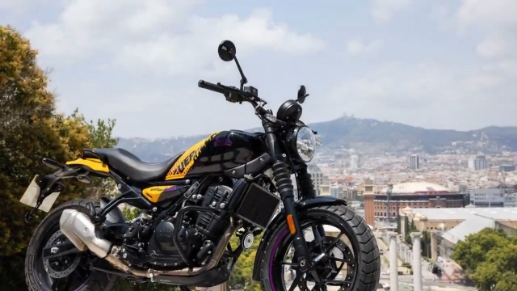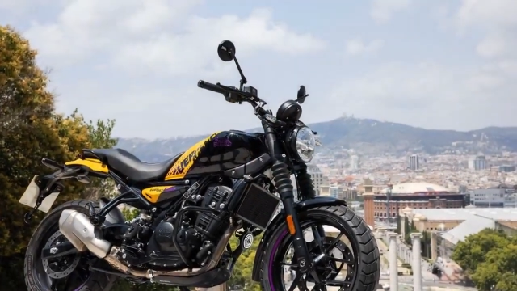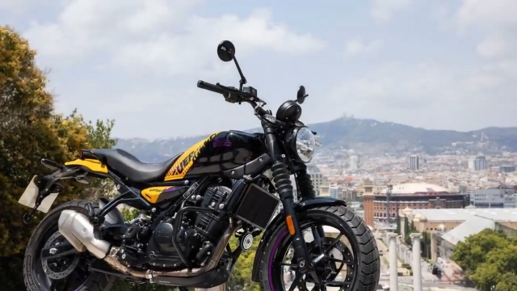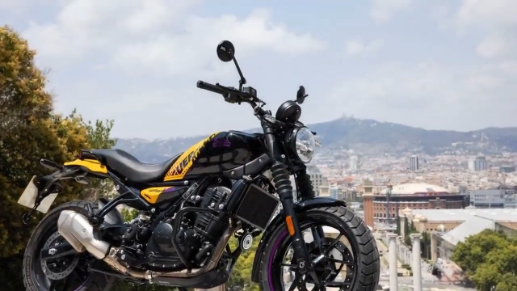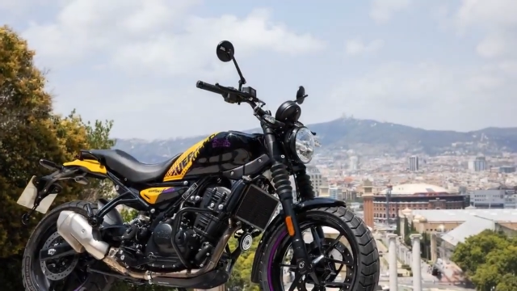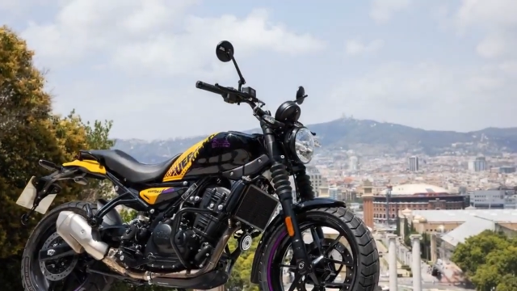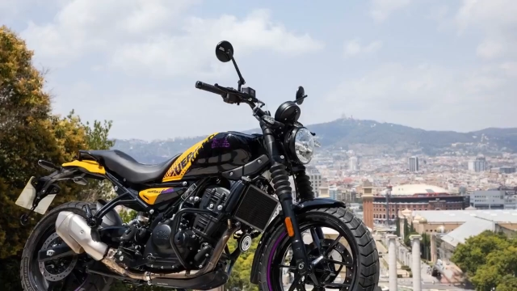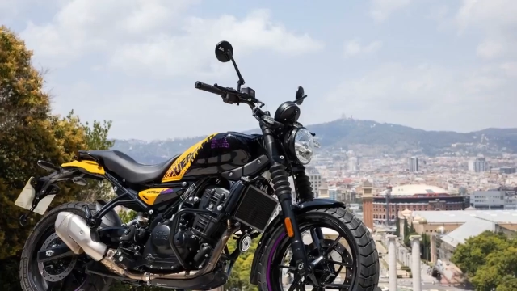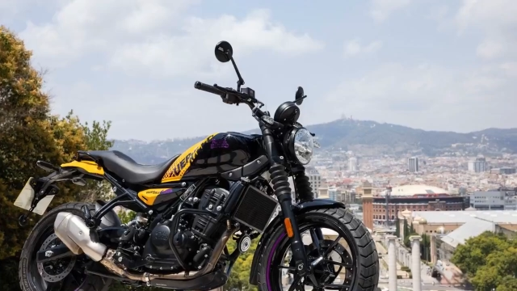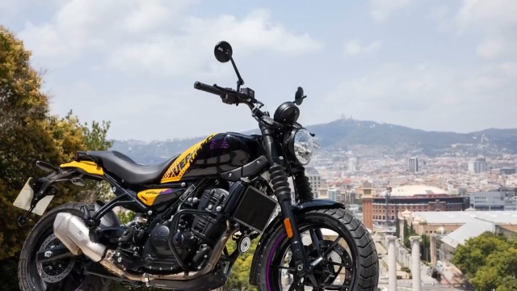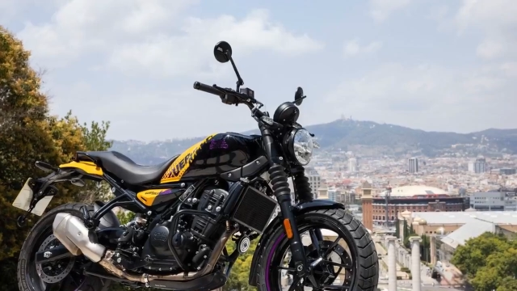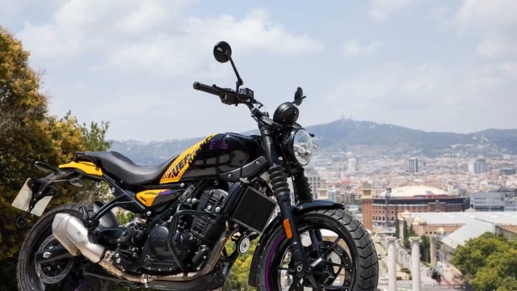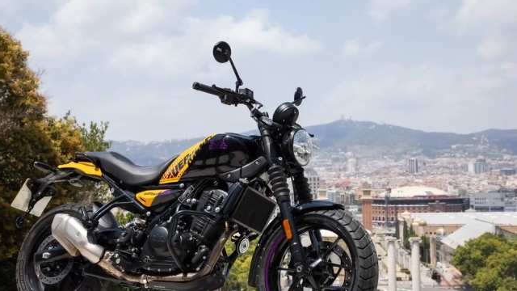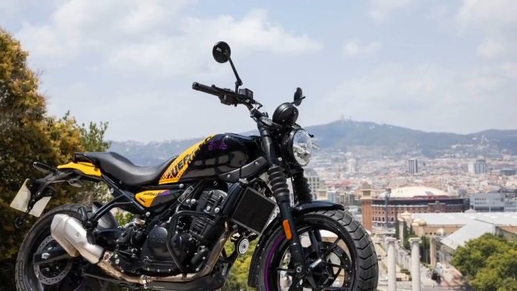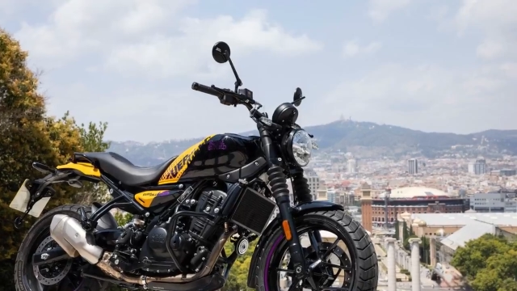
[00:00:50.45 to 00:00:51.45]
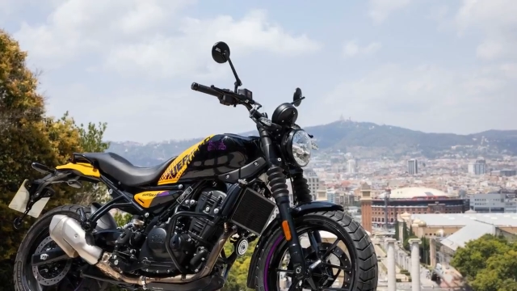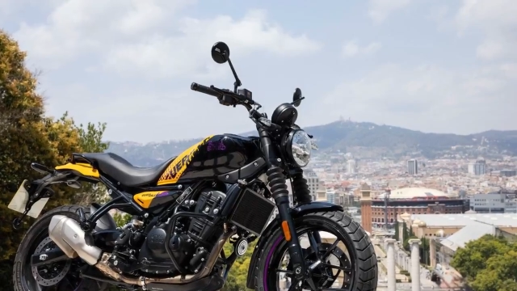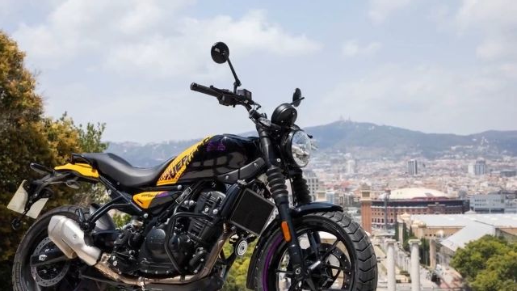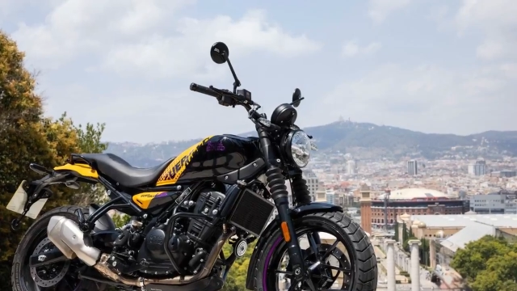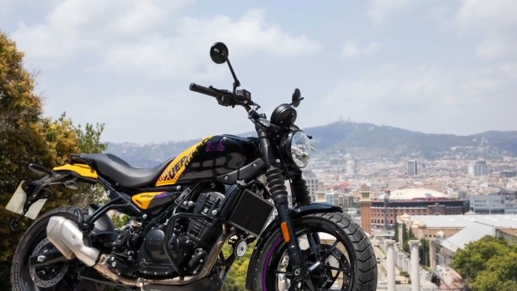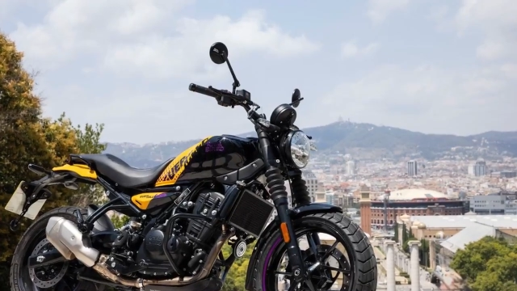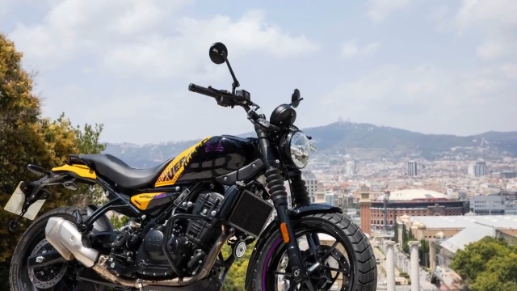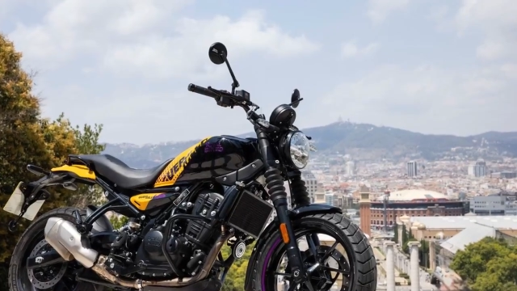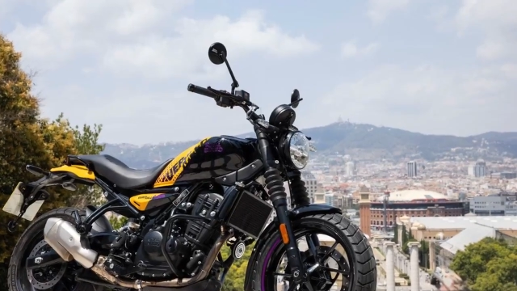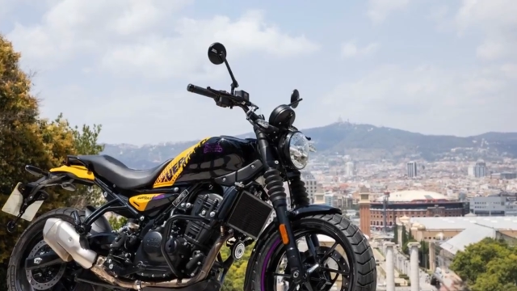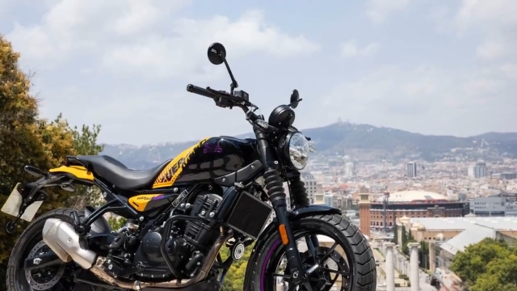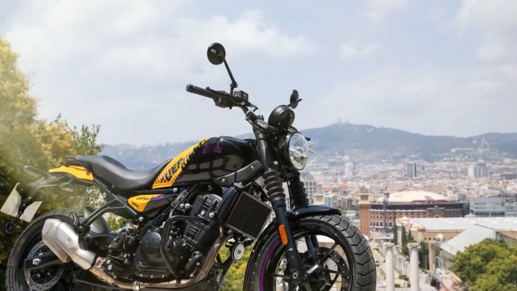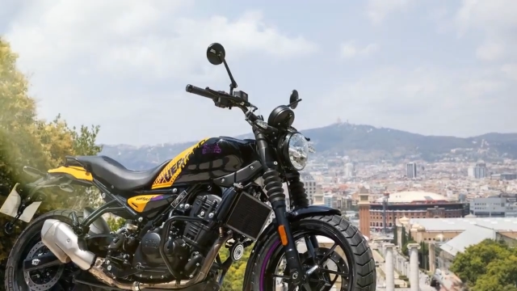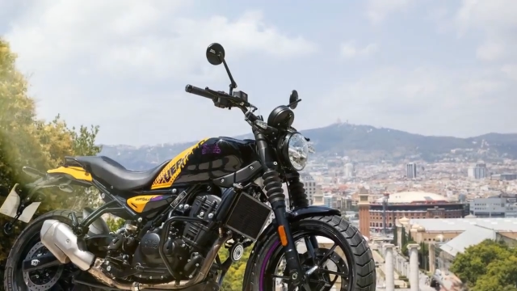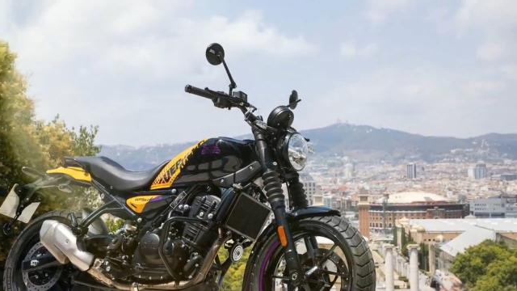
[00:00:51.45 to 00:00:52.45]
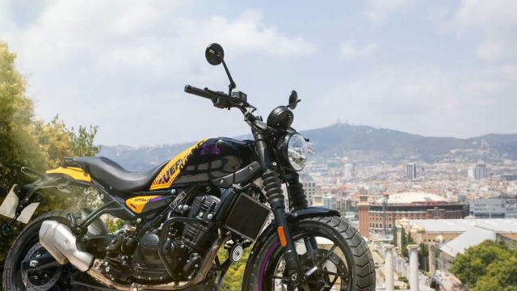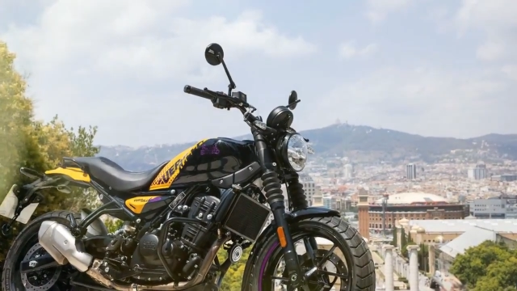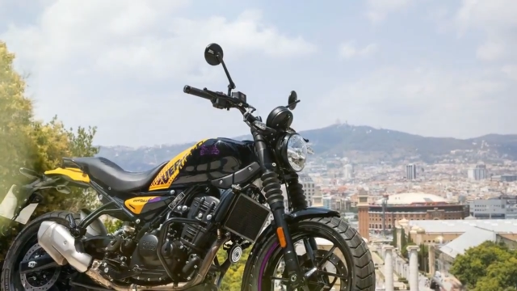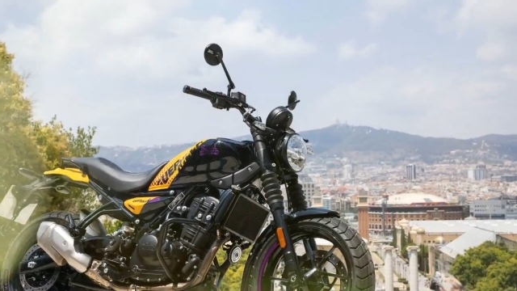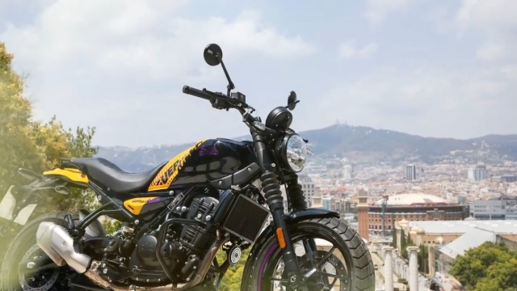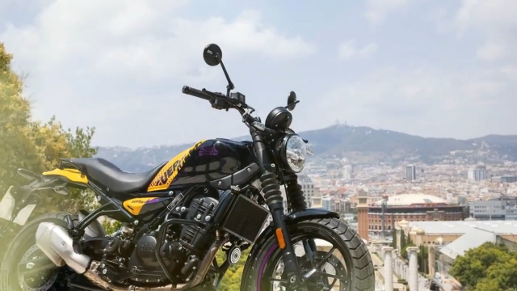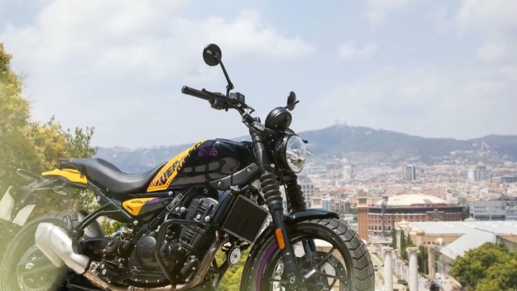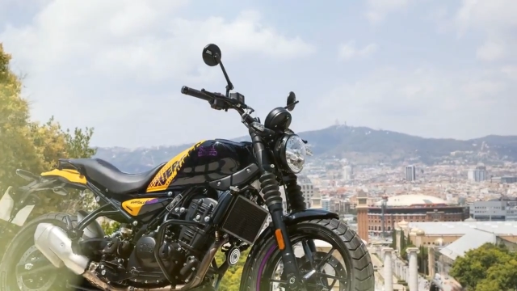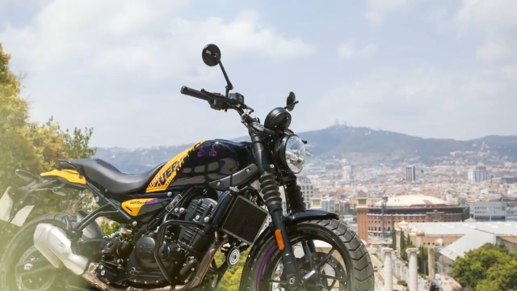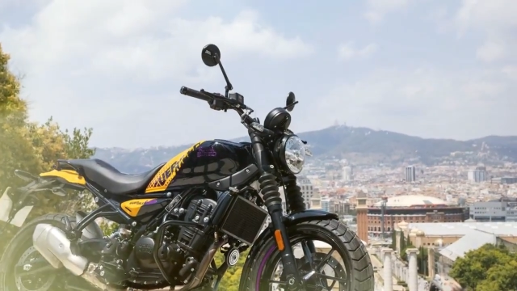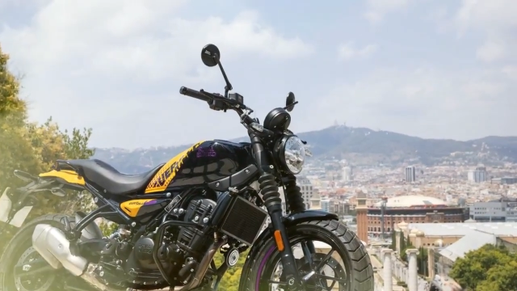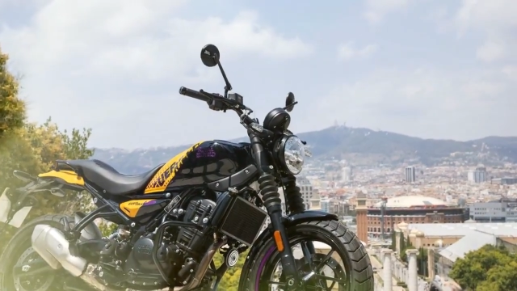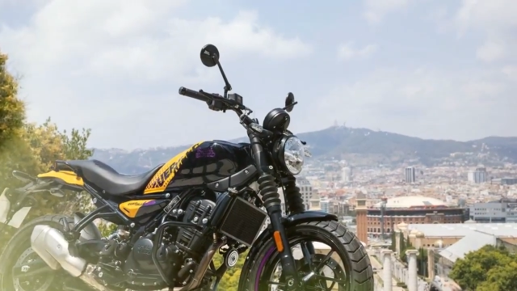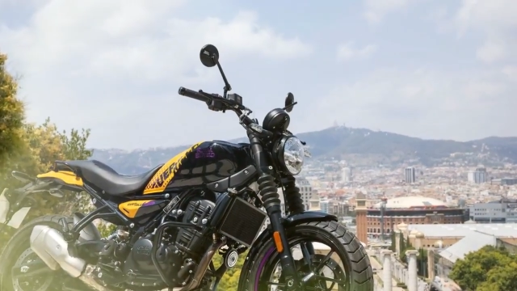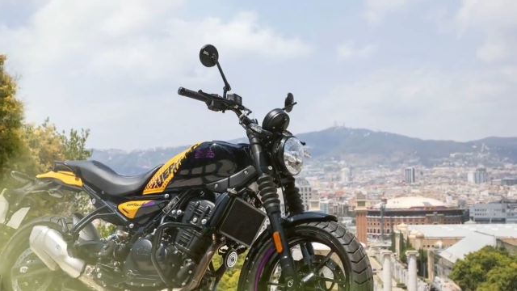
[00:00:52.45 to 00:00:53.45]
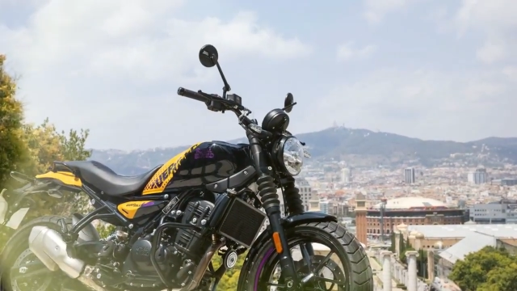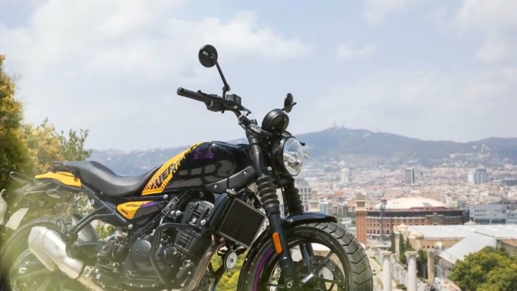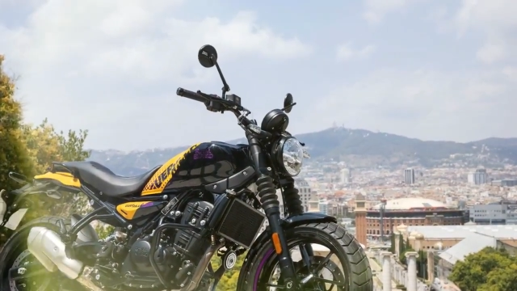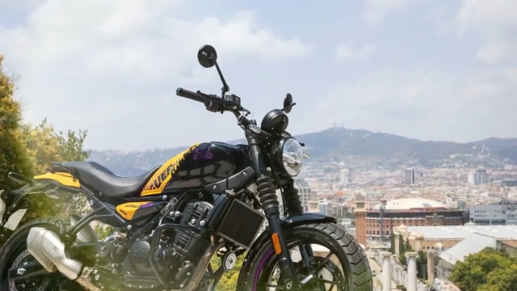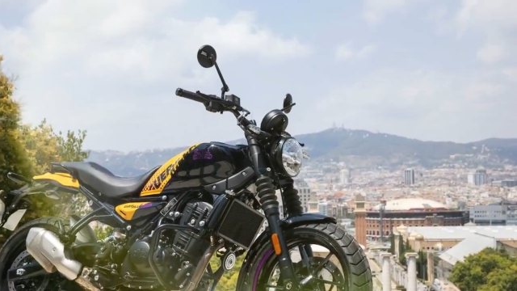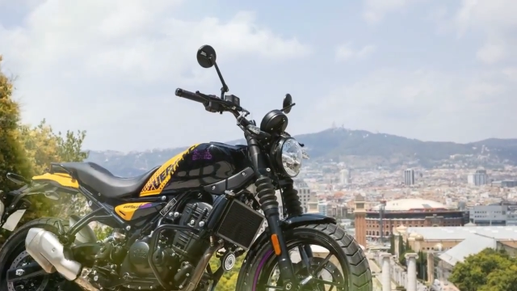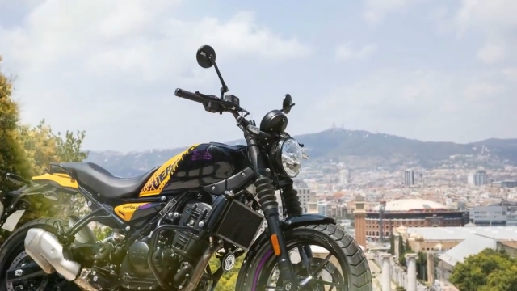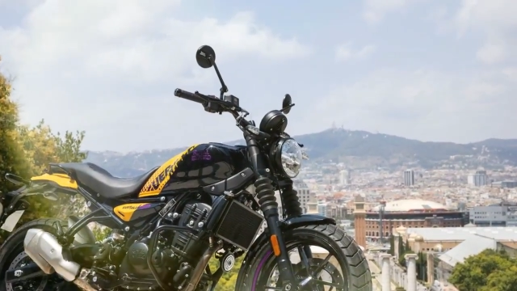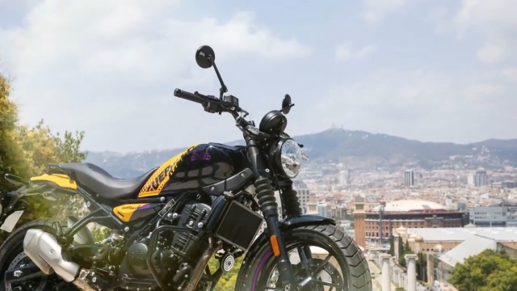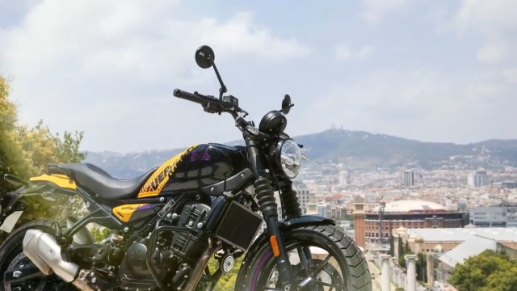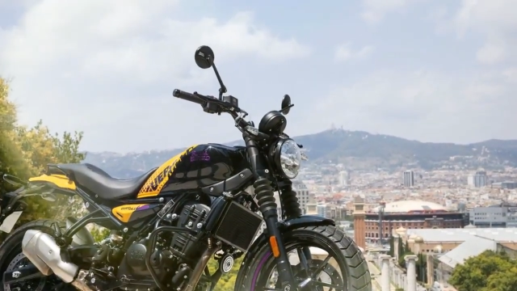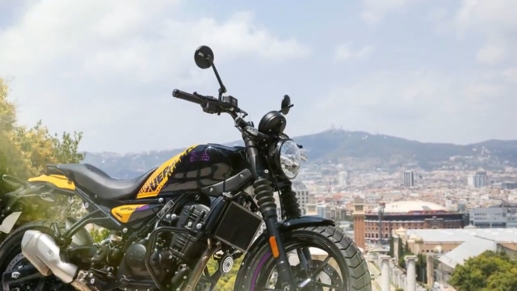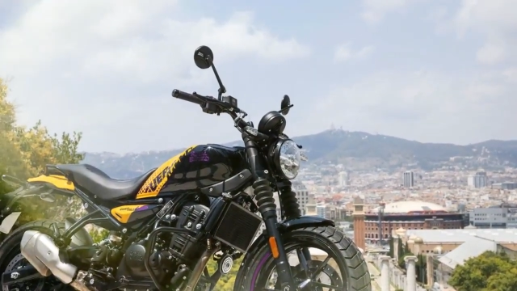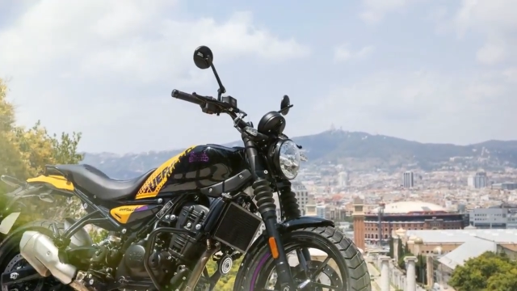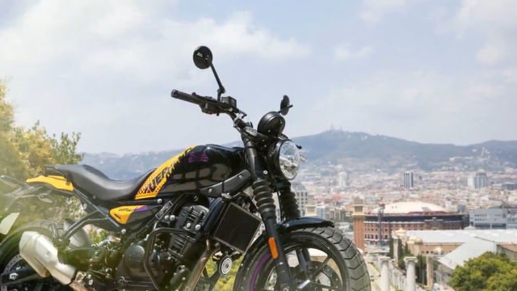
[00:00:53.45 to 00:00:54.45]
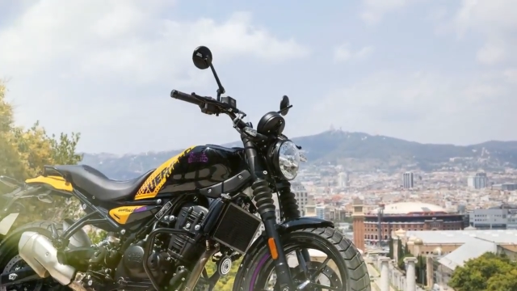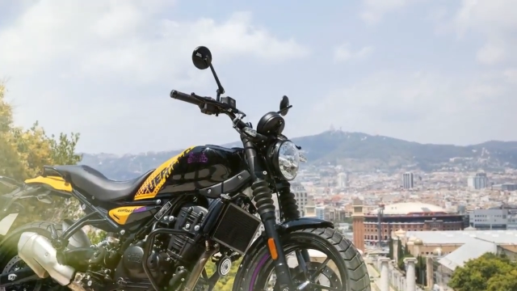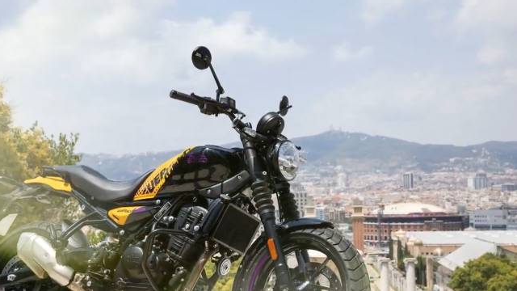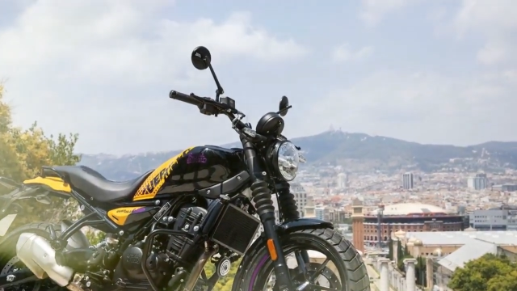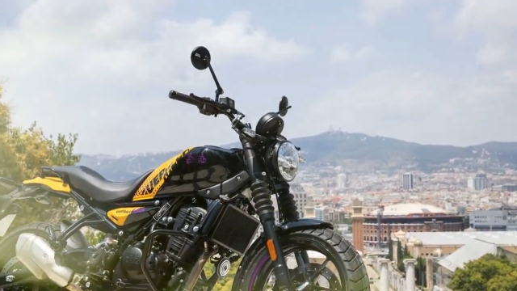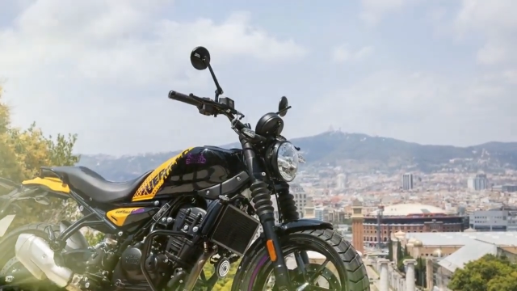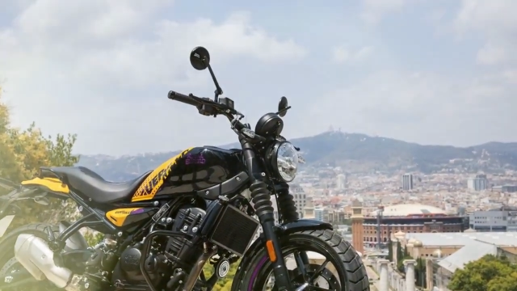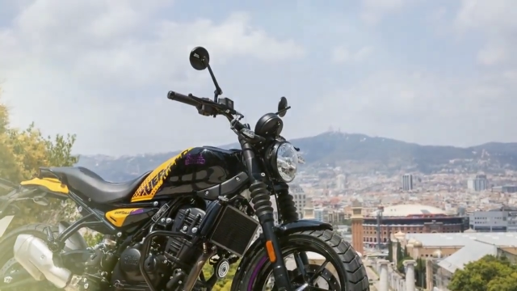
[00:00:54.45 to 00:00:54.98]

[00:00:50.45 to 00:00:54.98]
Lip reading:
Nobody's mouth can be seen.